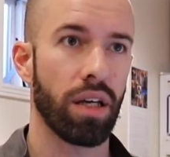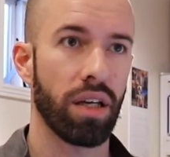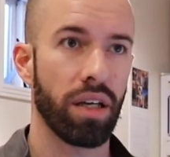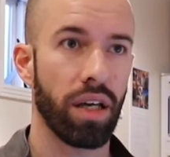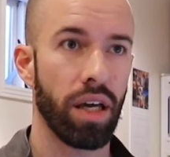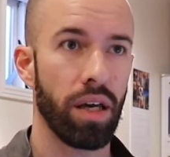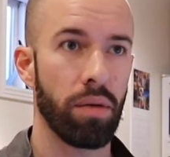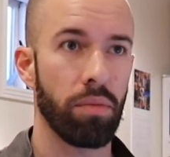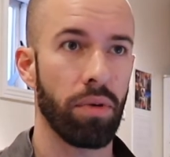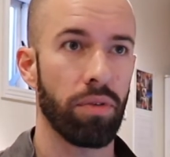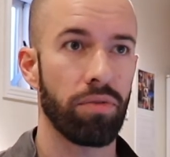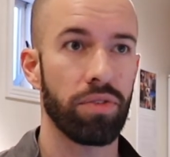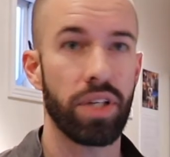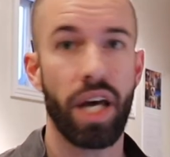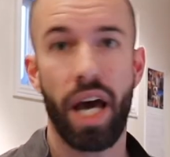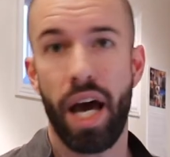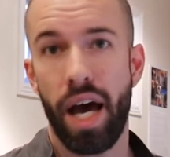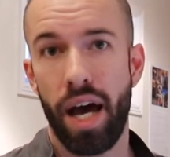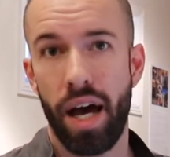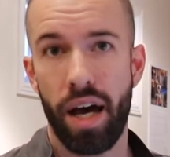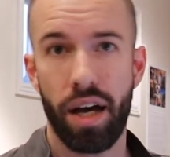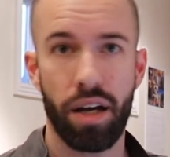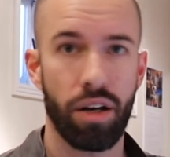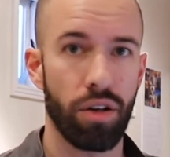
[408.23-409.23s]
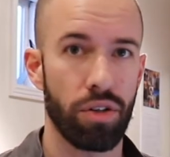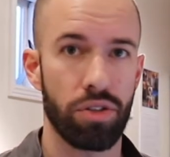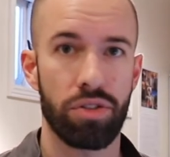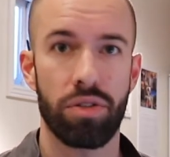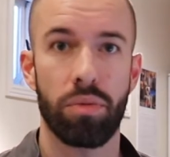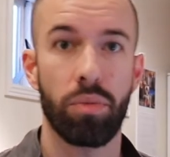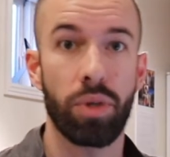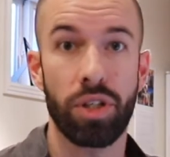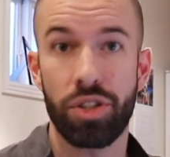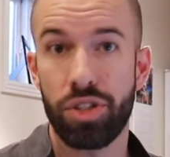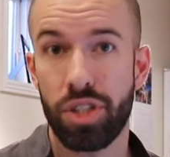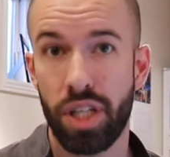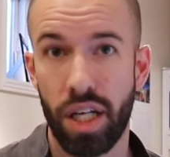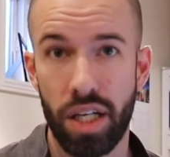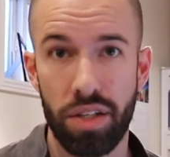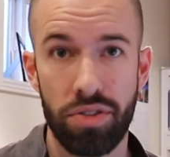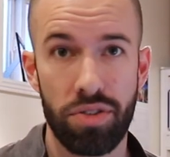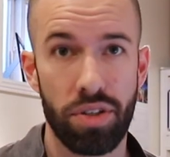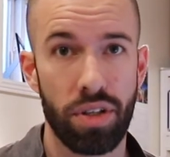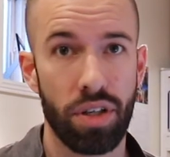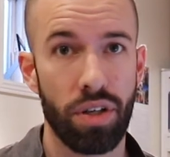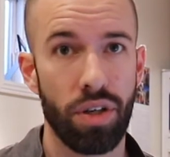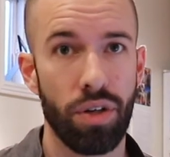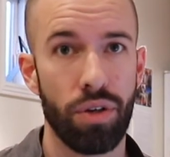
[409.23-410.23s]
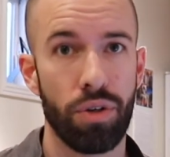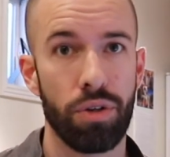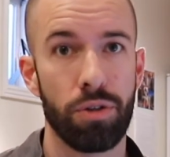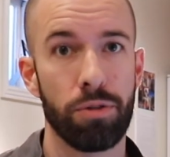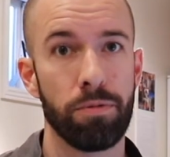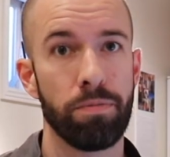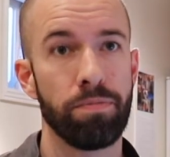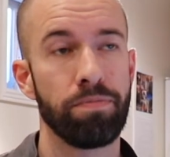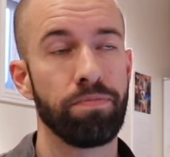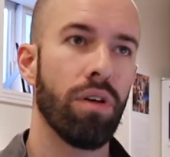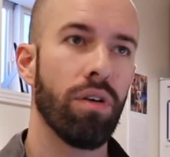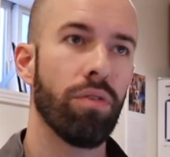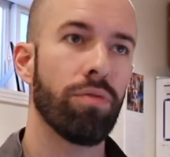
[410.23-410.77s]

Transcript: a game of tag or someone chasing you.